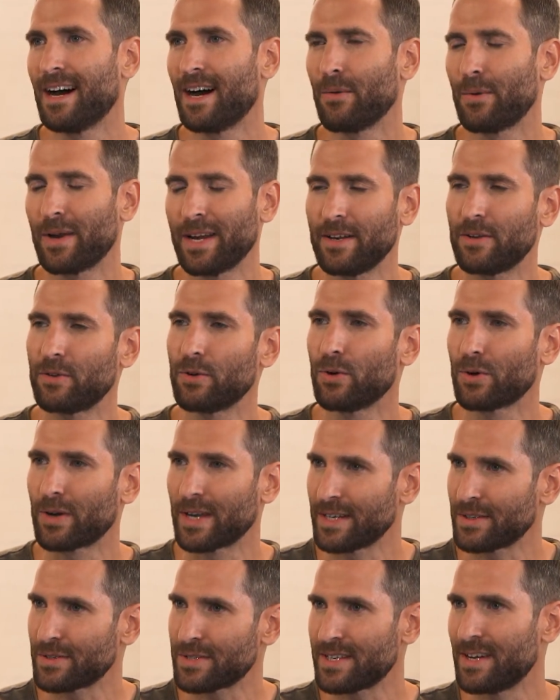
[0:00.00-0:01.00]
we need to look
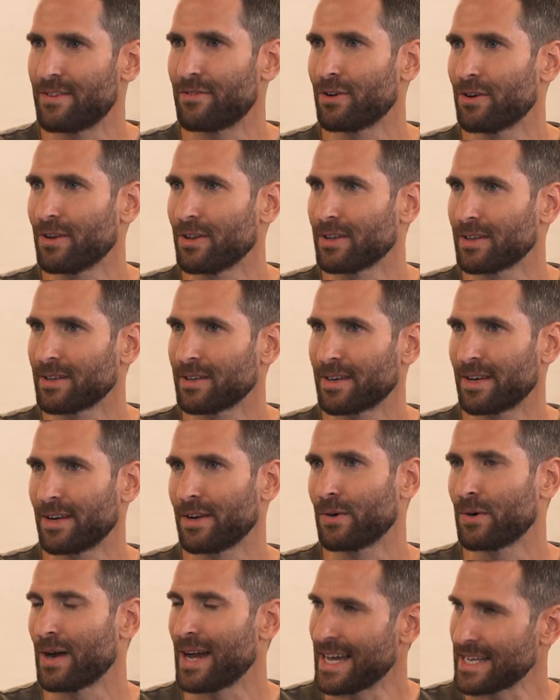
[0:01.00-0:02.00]
into several,
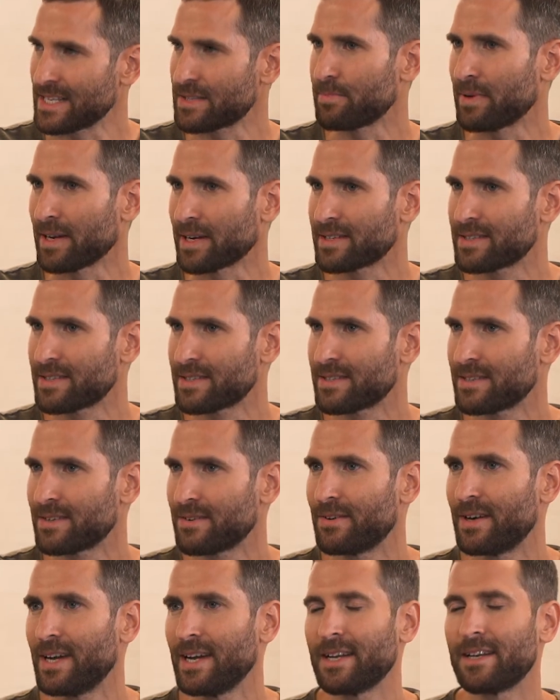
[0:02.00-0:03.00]
aspects,
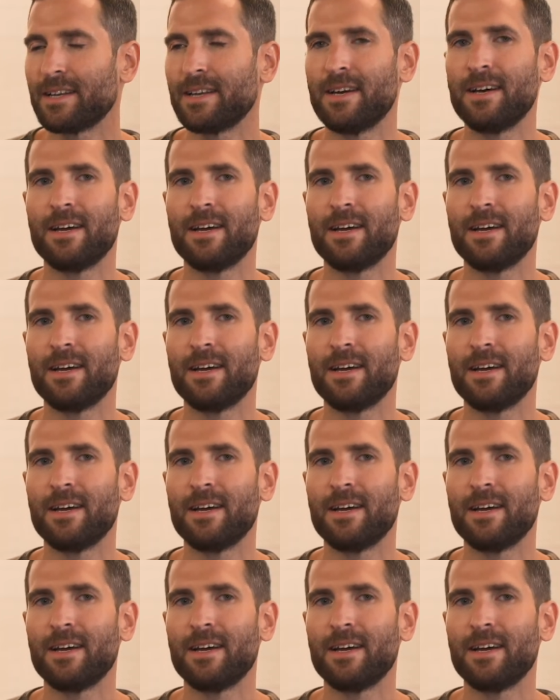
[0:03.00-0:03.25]
right?